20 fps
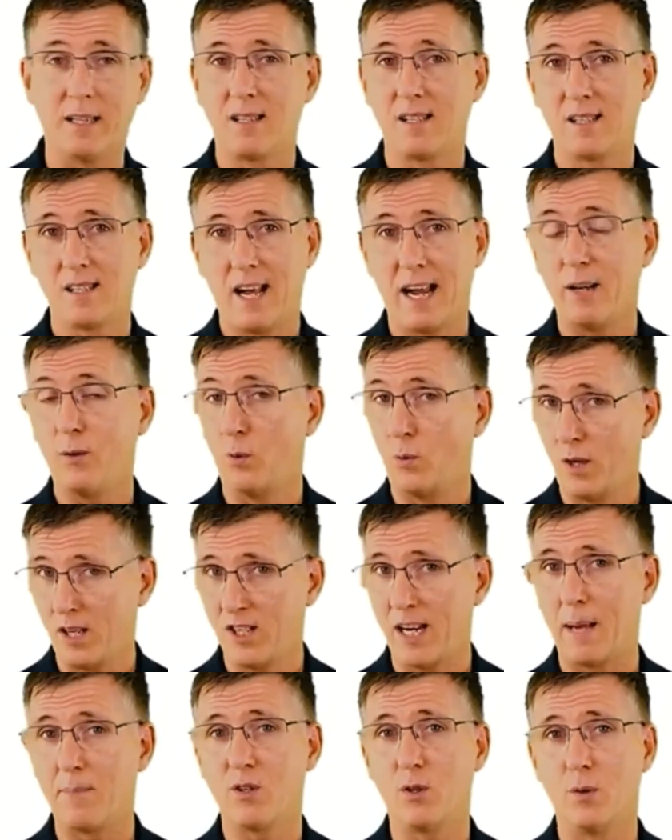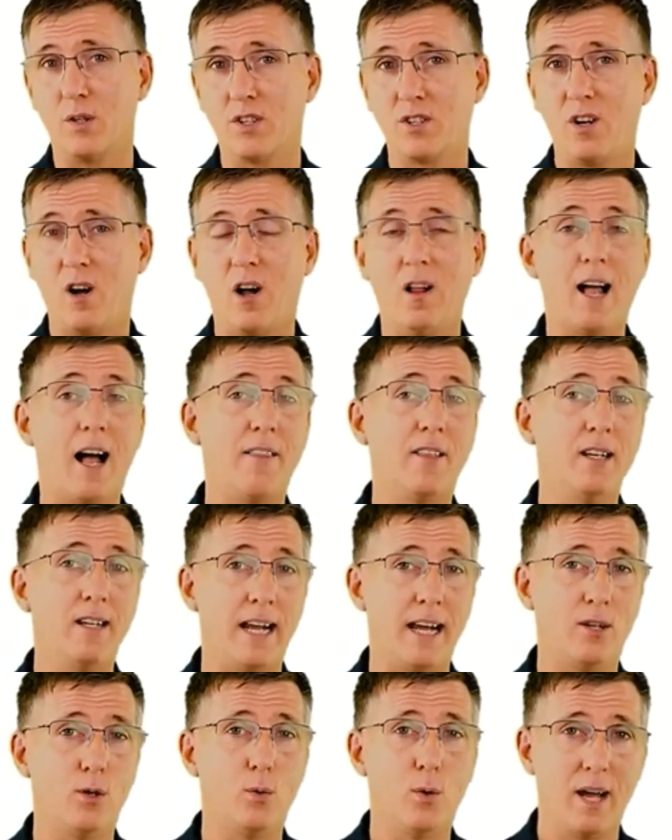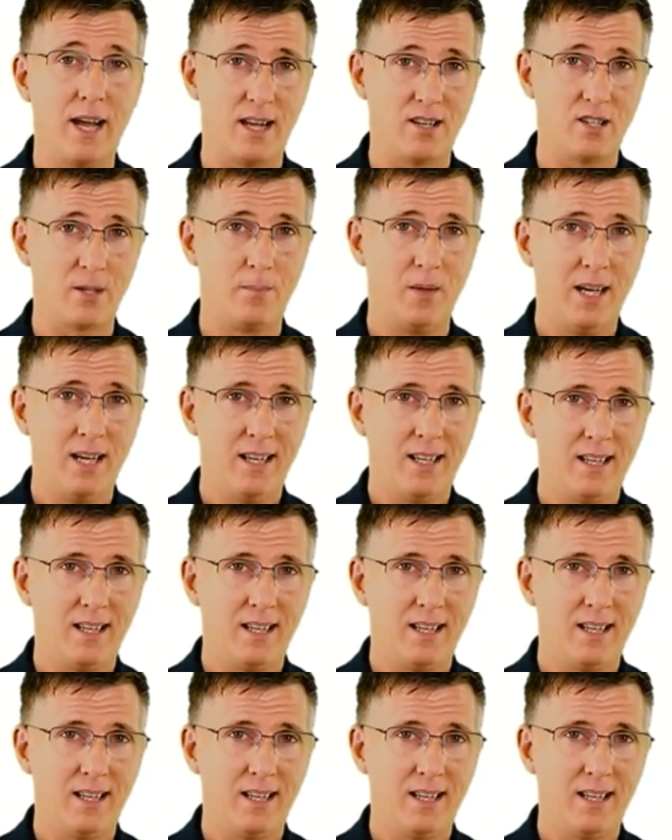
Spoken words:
and decide which apps to install on the Nano X.